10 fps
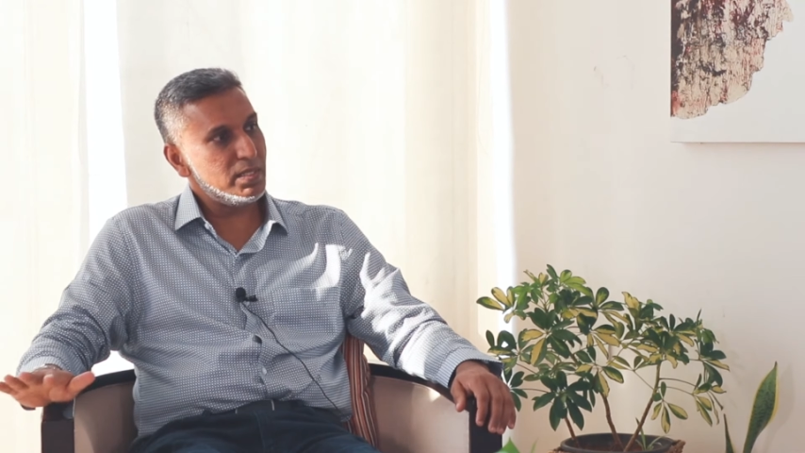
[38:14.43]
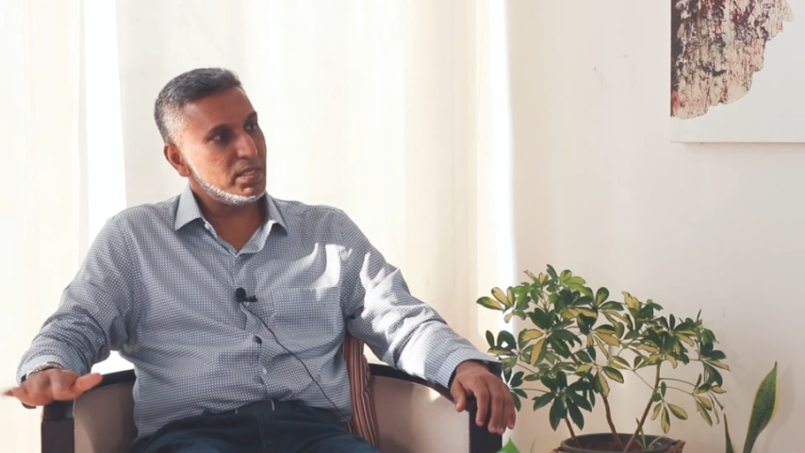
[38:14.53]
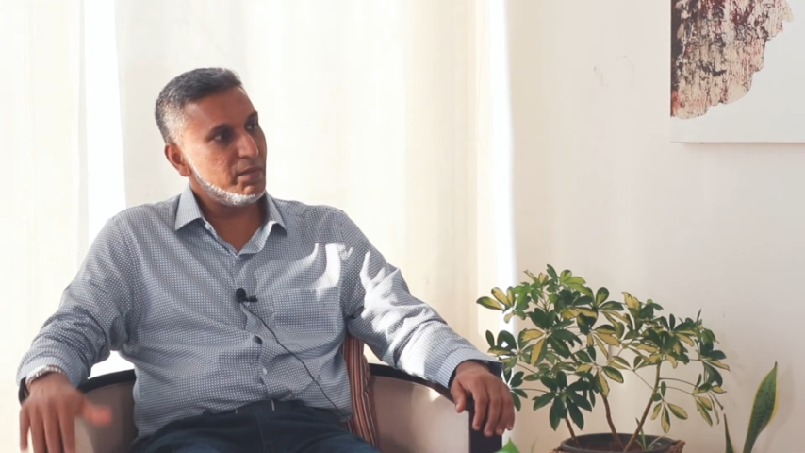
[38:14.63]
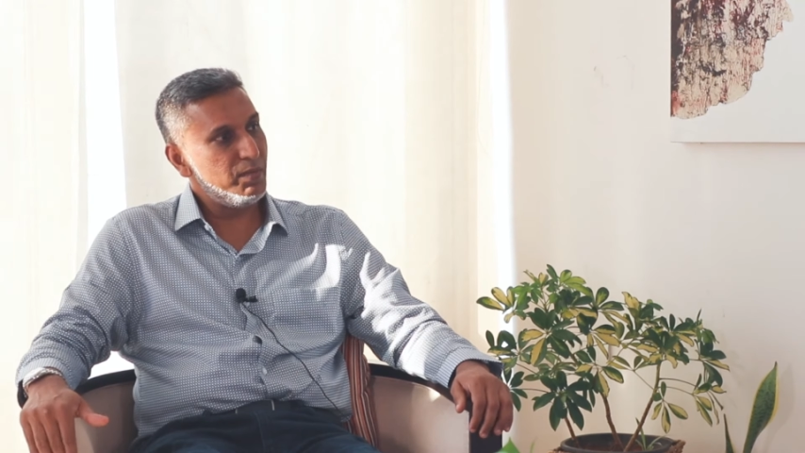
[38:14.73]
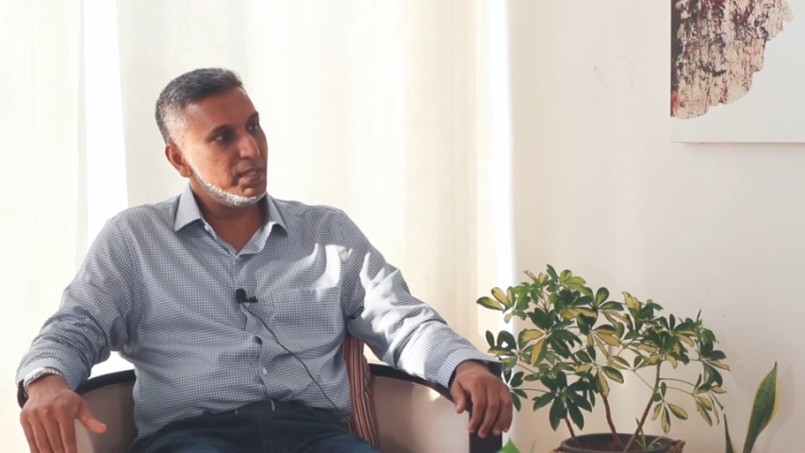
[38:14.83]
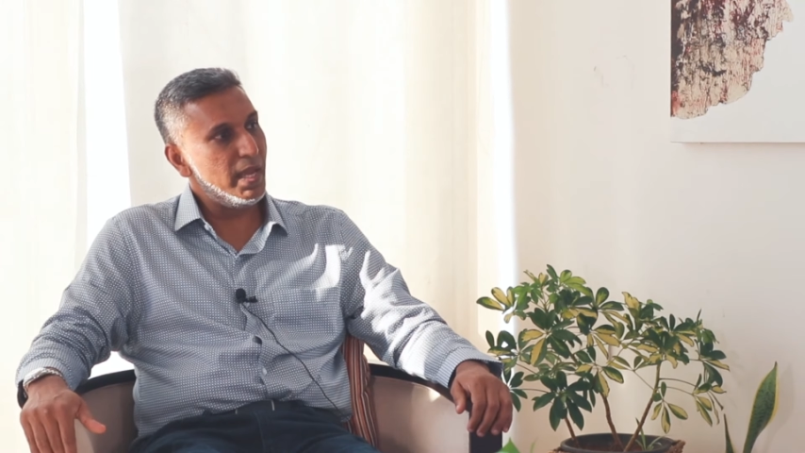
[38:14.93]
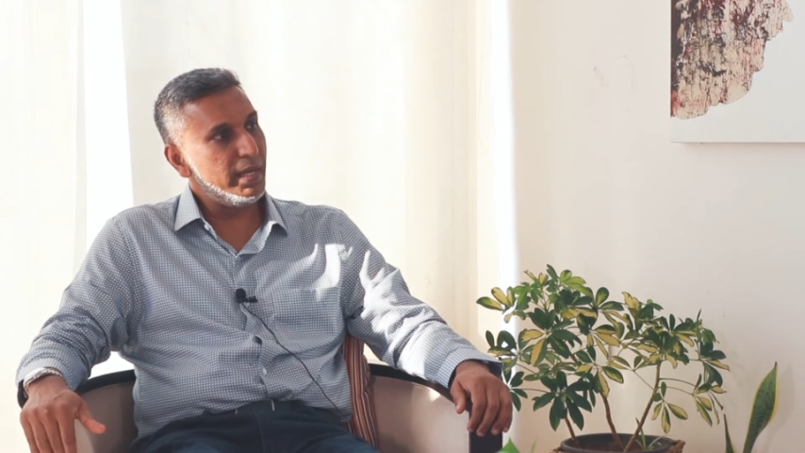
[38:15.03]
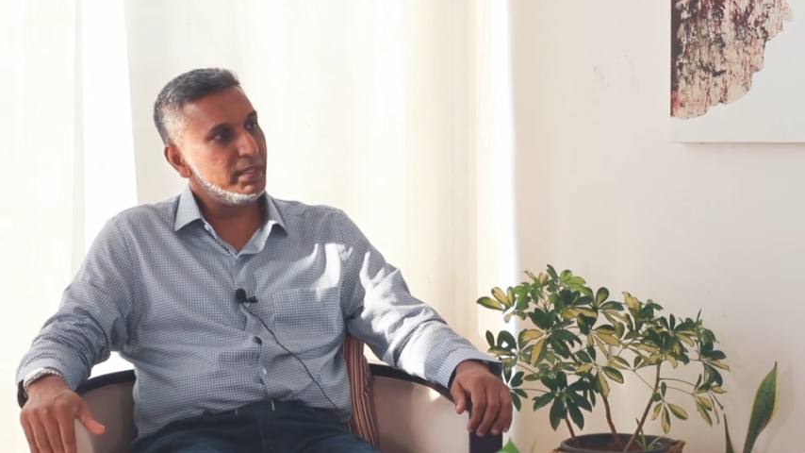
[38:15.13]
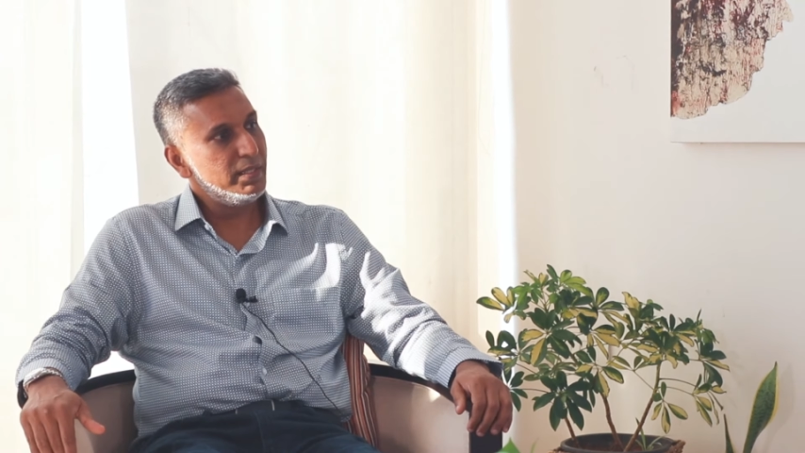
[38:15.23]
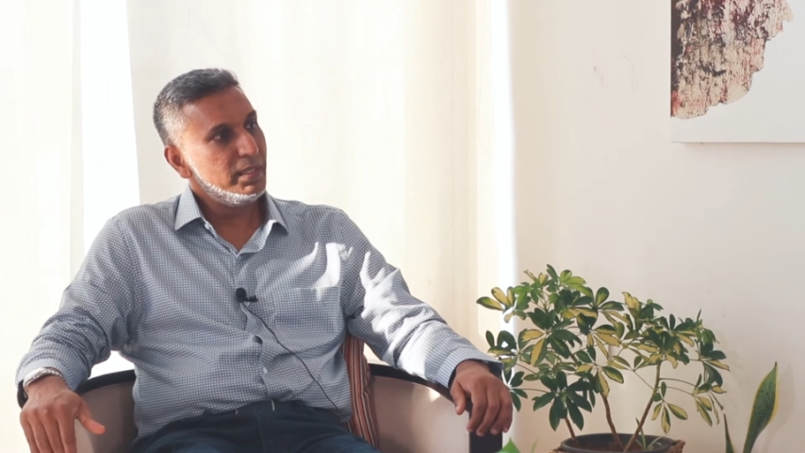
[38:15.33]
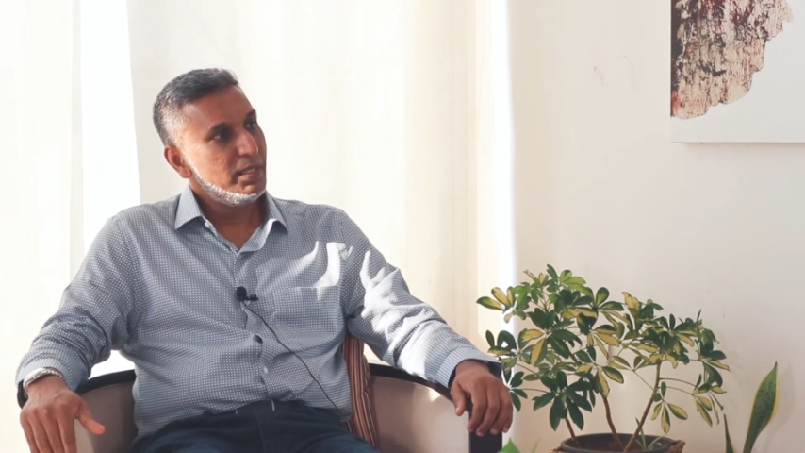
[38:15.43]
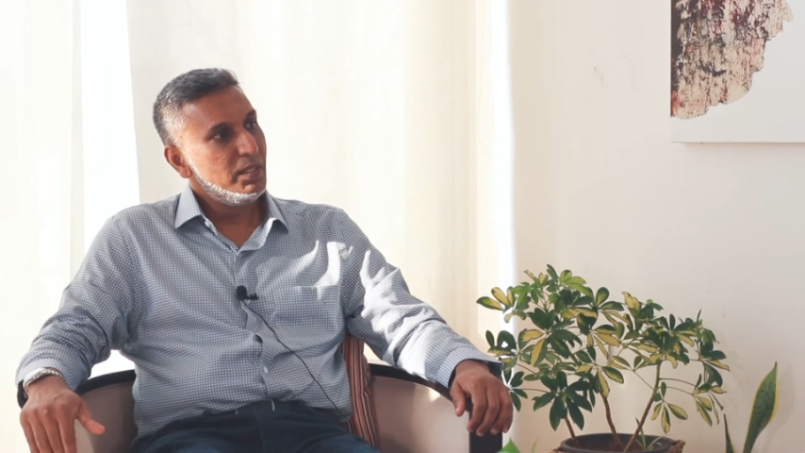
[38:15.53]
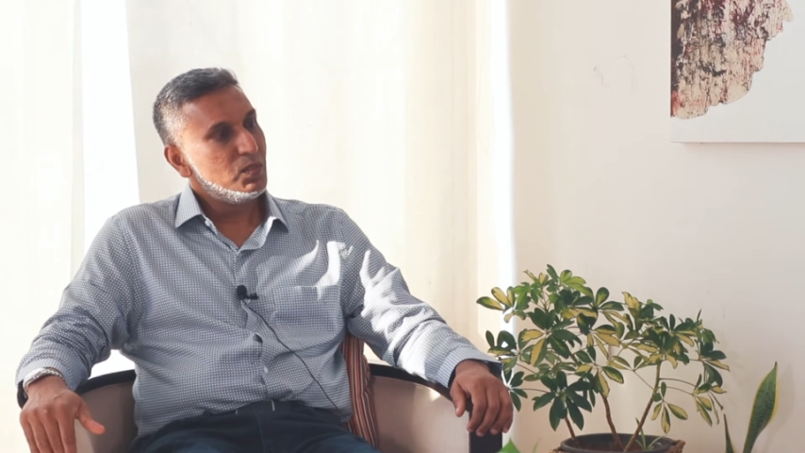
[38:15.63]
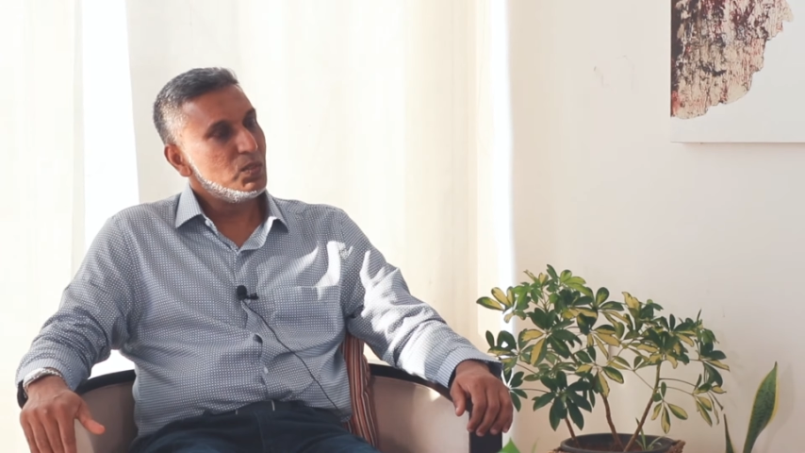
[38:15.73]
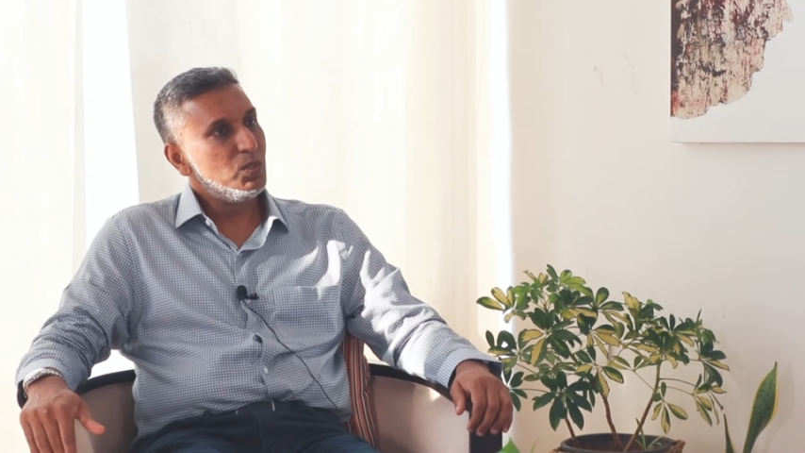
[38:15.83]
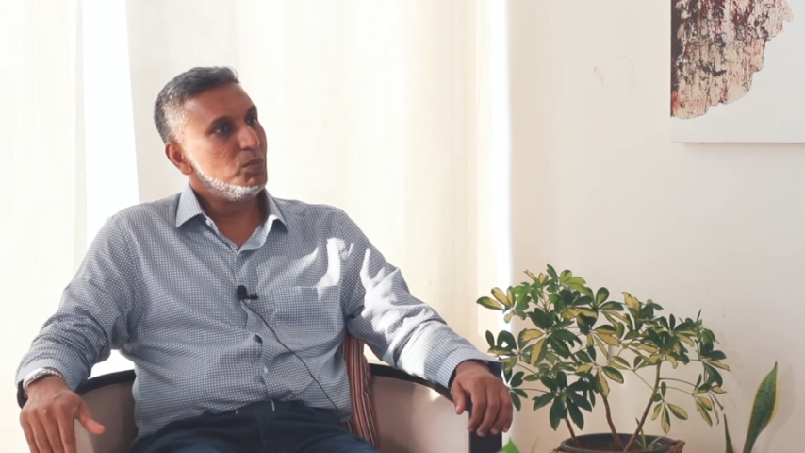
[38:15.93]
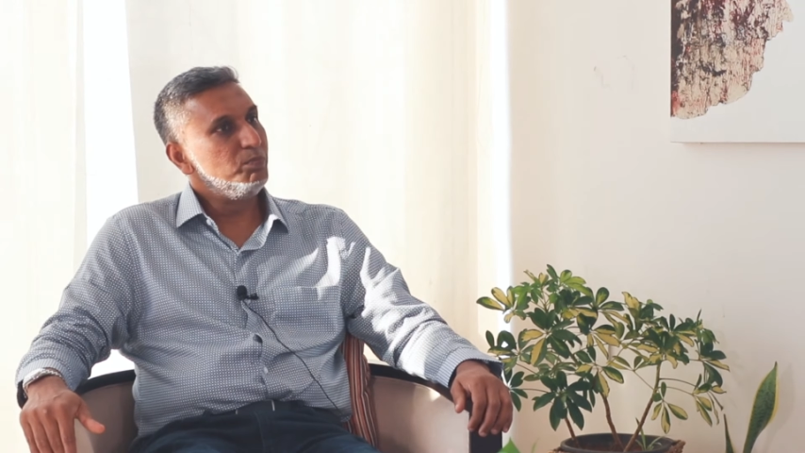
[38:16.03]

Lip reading: stay with that. So